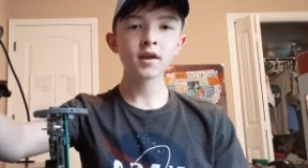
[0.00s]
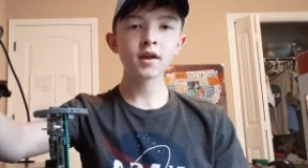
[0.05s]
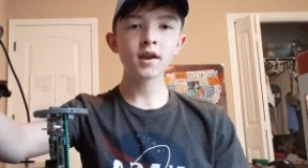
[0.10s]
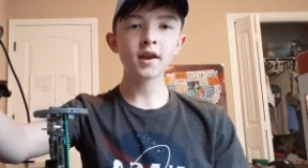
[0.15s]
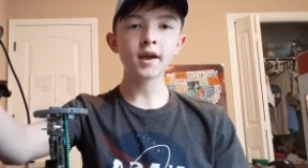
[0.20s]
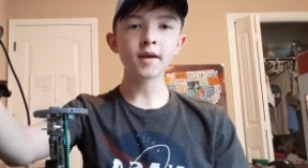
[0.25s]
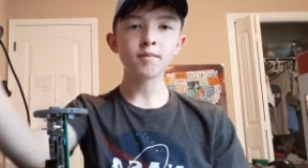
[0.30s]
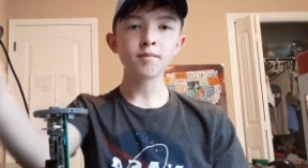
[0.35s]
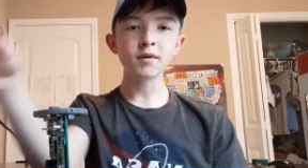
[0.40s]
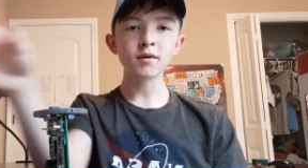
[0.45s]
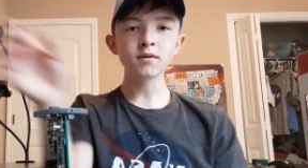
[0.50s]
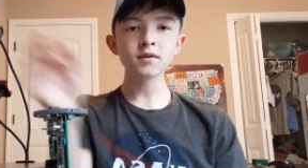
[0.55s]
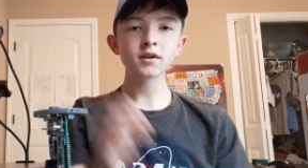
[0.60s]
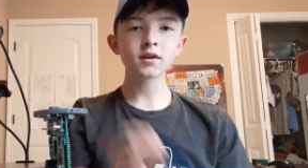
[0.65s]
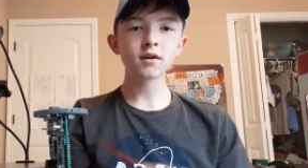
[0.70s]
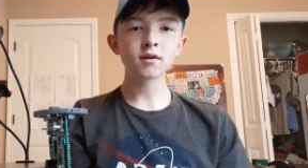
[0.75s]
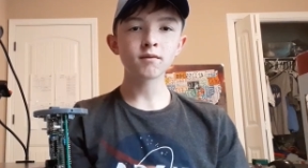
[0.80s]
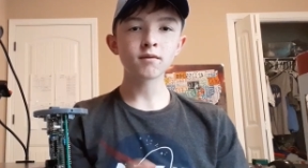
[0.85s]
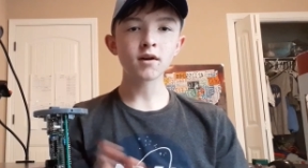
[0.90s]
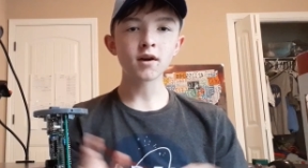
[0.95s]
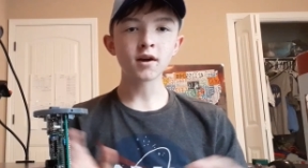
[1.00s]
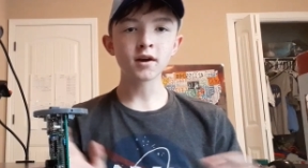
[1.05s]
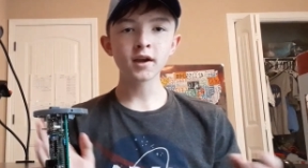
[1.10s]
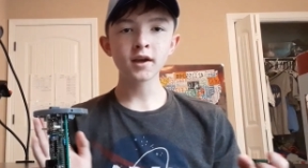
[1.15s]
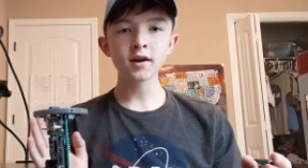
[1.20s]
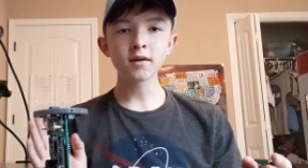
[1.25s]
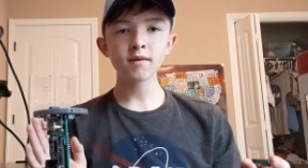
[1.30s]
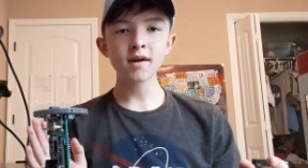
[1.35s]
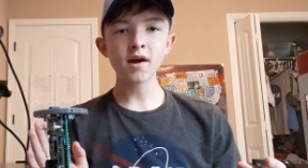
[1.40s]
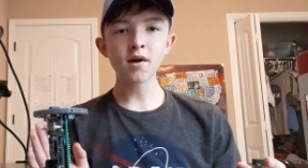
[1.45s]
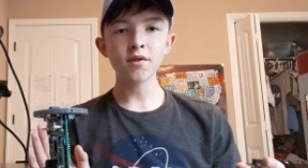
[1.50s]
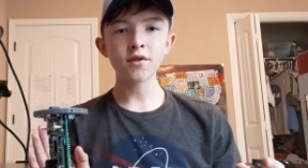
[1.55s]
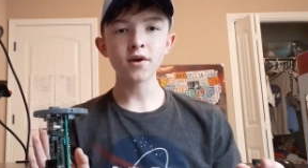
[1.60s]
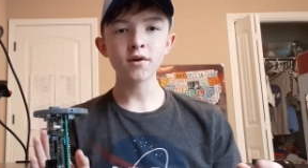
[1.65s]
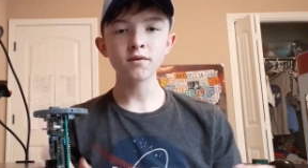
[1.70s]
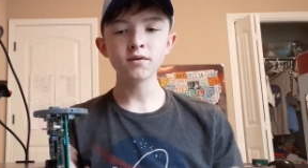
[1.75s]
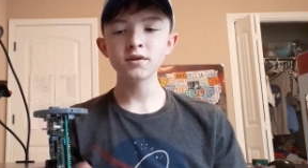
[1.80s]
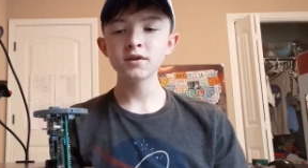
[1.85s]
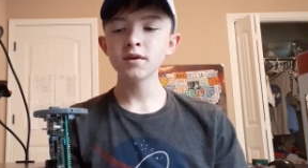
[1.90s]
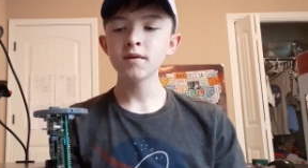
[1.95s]
I built a rocket around
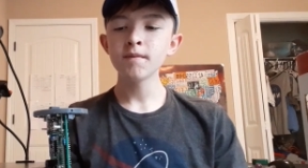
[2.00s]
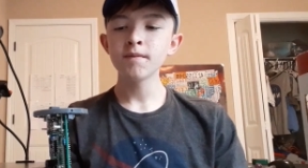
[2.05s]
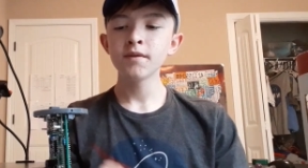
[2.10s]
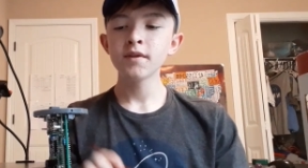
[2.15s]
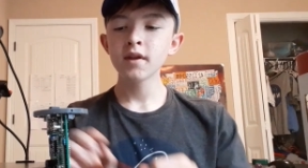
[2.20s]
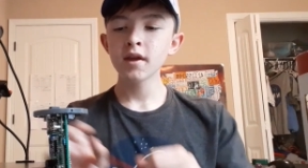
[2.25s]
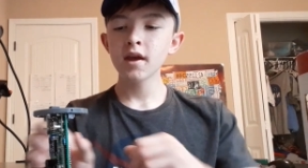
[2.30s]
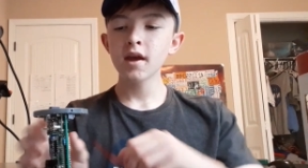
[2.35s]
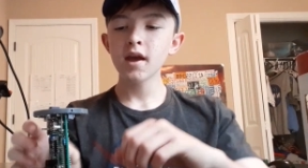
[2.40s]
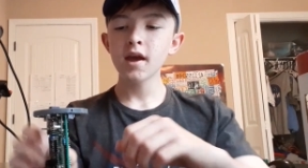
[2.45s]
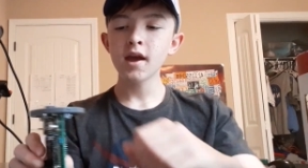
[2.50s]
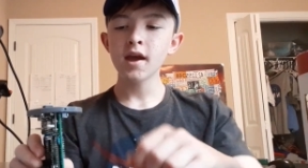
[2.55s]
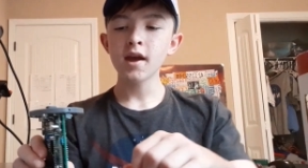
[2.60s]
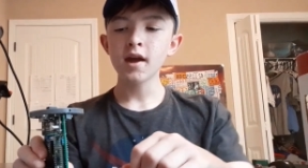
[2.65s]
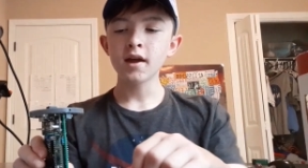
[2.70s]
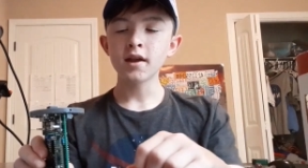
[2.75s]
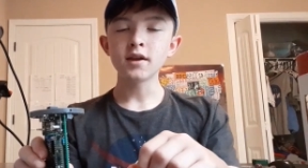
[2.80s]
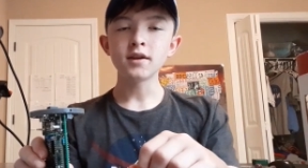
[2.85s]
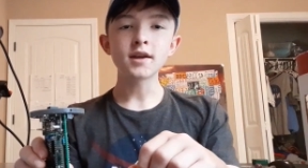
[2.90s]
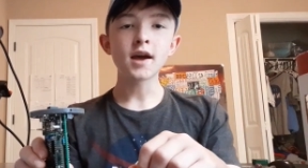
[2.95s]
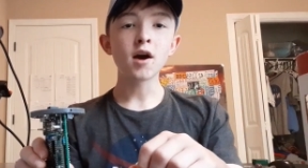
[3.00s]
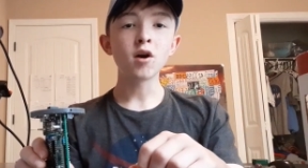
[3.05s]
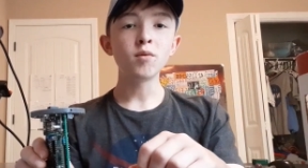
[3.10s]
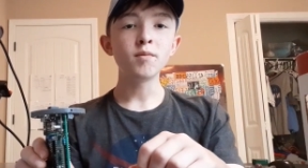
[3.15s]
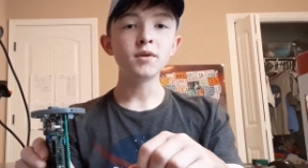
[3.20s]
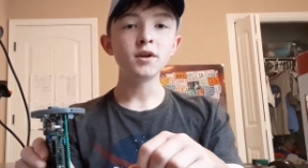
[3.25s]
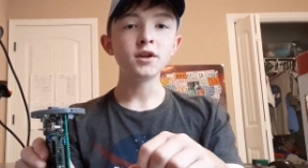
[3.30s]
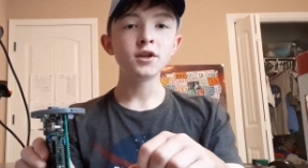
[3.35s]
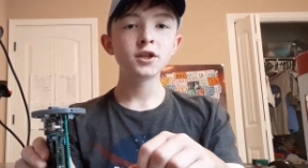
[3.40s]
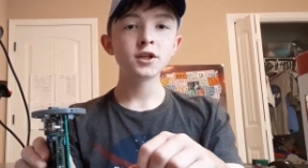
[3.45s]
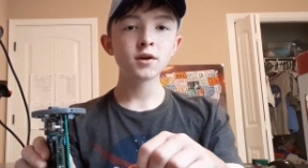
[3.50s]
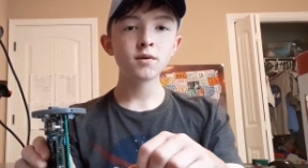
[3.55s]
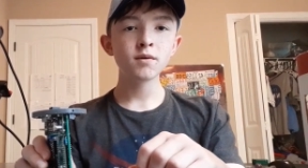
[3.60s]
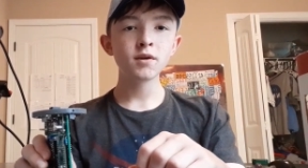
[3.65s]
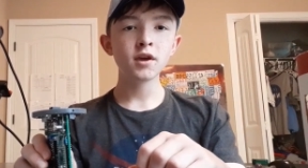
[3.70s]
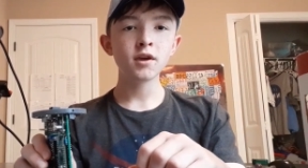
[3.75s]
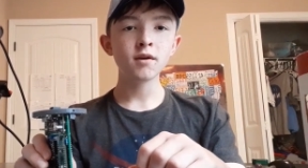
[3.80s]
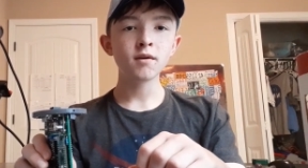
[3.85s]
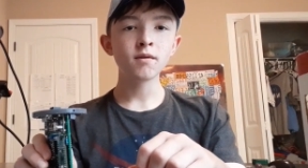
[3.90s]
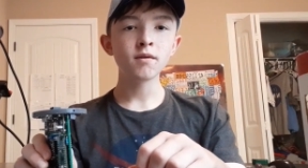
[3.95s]
those and I will be showing
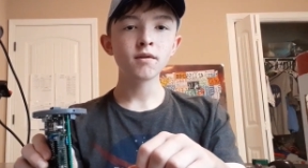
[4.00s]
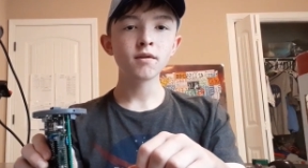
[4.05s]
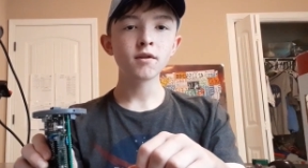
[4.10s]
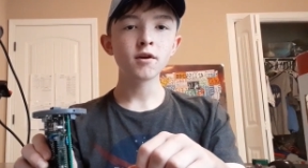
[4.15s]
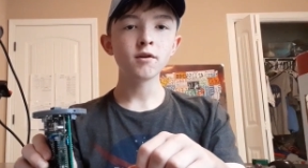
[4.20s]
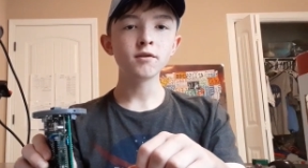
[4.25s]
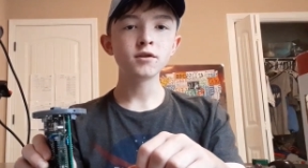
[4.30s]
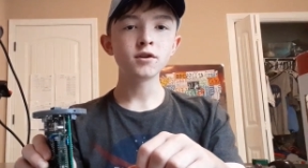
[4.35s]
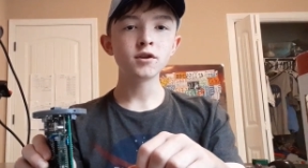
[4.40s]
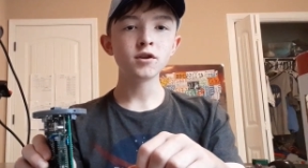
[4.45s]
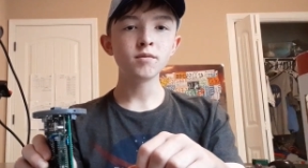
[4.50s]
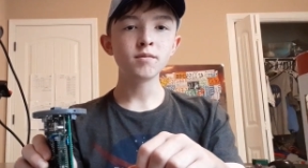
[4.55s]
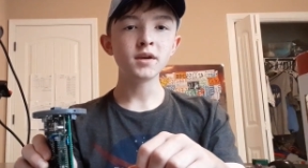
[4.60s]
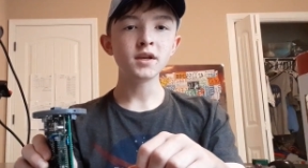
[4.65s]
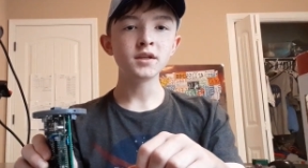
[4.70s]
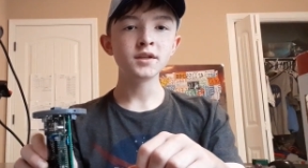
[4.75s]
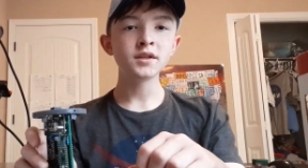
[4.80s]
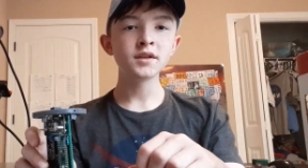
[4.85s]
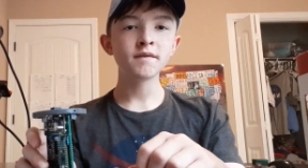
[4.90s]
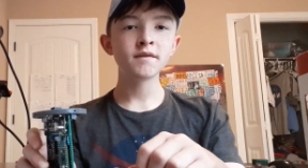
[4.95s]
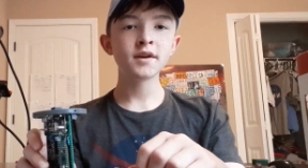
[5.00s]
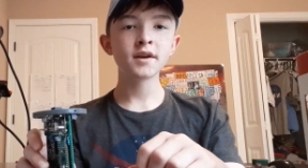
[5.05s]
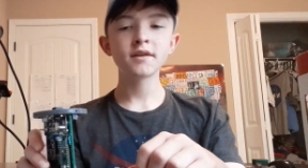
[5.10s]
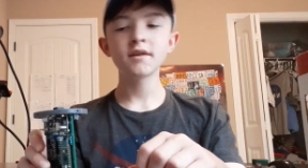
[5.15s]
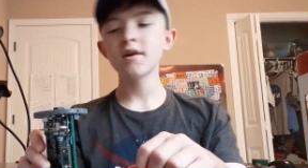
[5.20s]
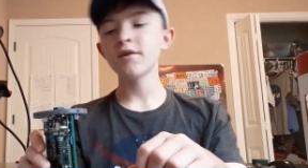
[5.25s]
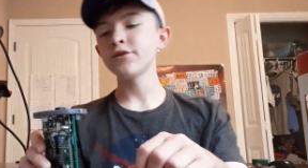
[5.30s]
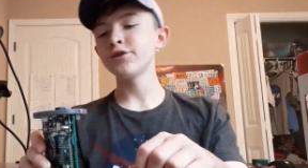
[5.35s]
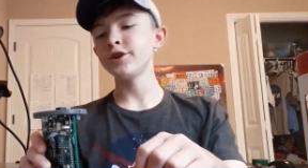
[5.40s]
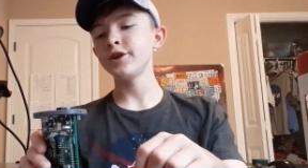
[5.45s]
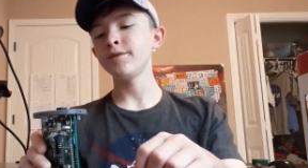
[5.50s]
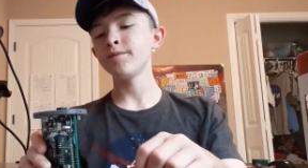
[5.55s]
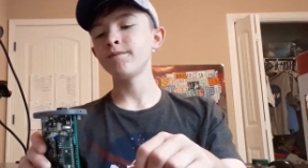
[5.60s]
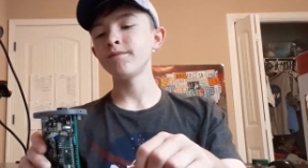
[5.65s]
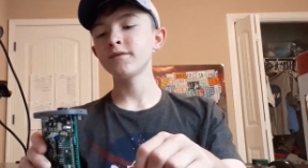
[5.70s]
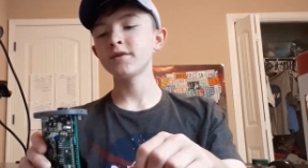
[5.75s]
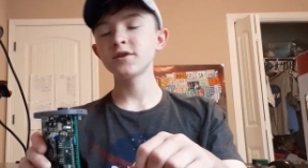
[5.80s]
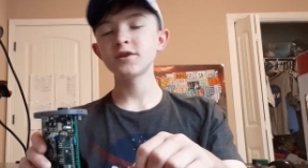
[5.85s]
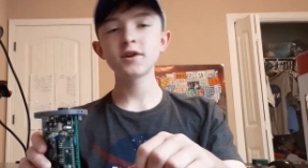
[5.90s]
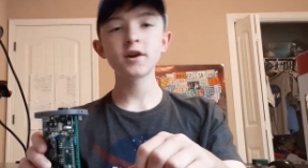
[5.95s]
you those two pieces of technology,
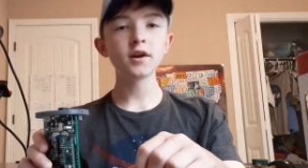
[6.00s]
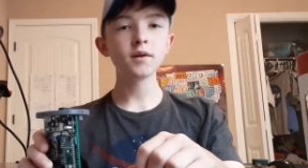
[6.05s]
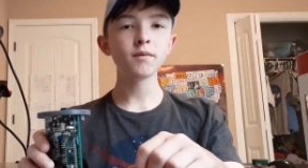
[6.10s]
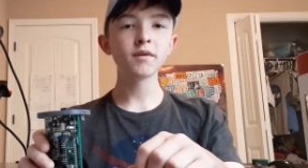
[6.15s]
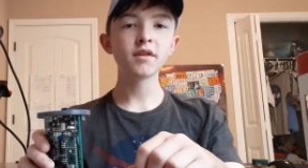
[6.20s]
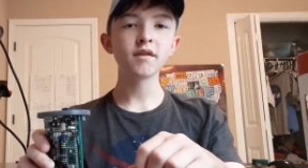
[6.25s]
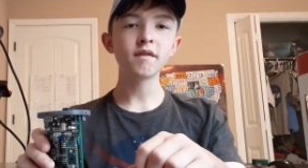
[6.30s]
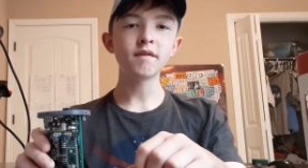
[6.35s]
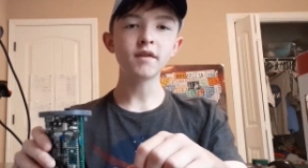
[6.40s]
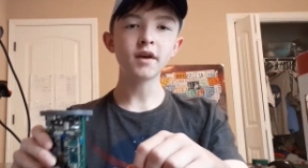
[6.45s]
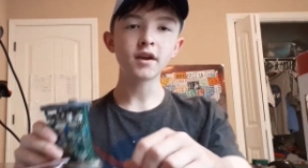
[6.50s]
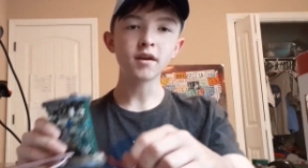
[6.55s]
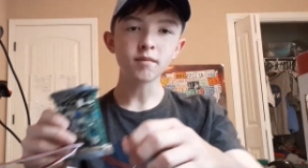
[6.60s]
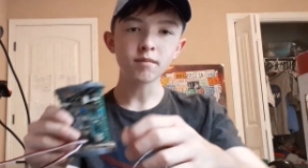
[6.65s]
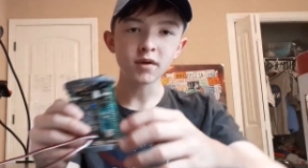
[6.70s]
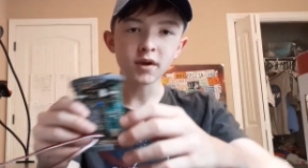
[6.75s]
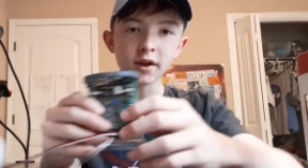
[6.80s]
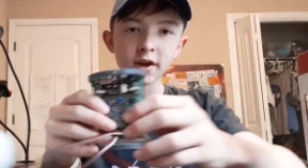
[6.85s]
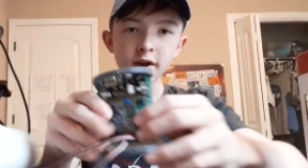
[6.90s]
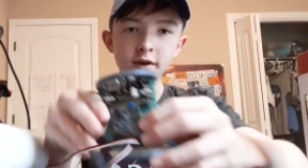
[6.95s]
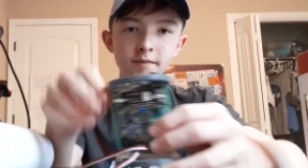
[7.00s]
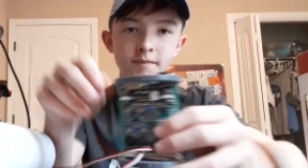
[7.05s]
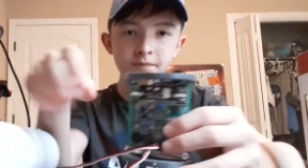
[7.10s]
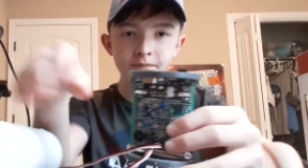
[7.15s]
starting with the flight computer.